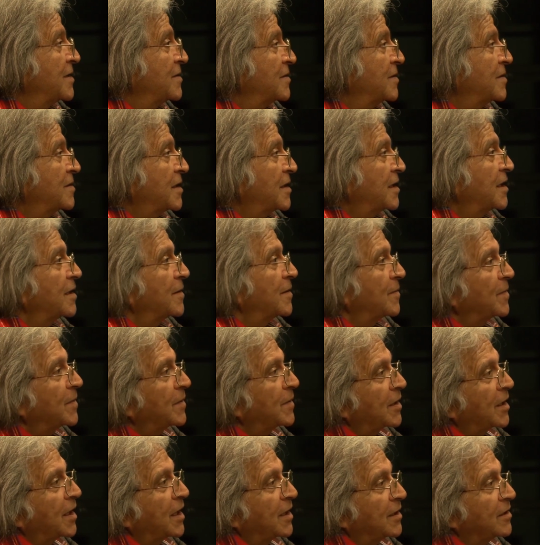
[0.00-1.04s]
So they,
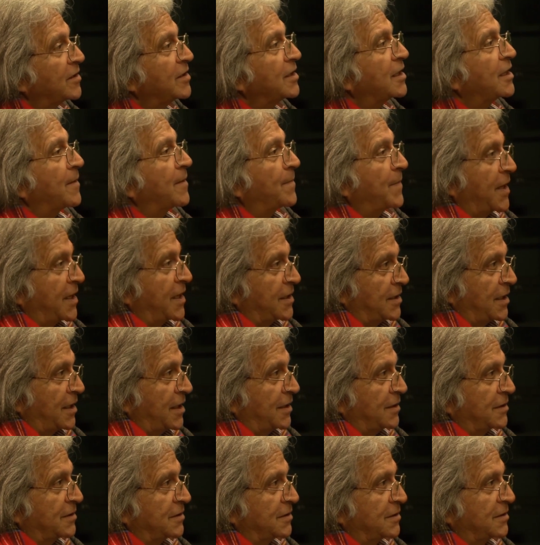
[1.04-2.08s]
a real
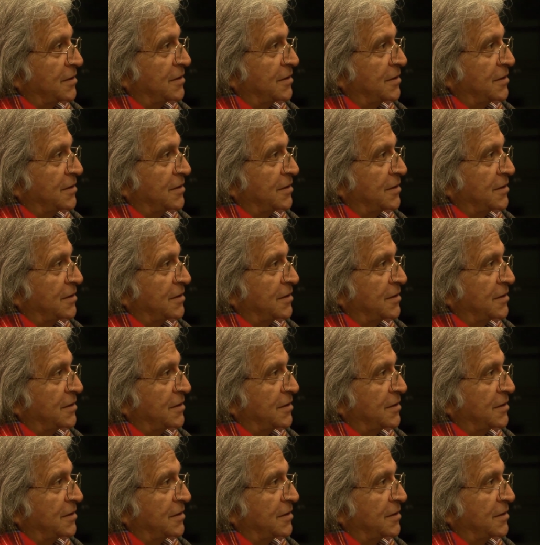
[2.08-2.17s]
apartheid,